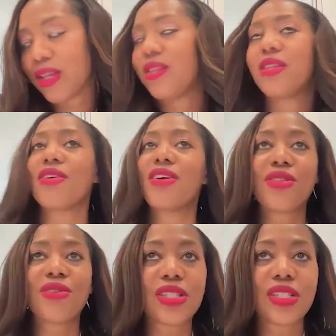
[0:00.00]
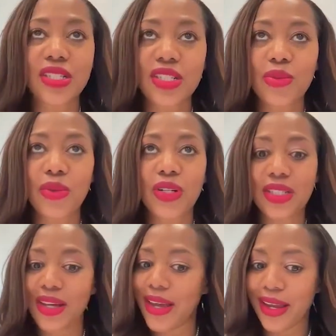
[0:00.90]
And then there are other seasons where
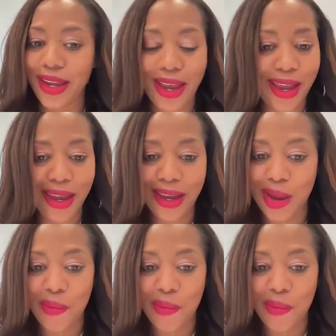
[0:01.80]
it's like, hey,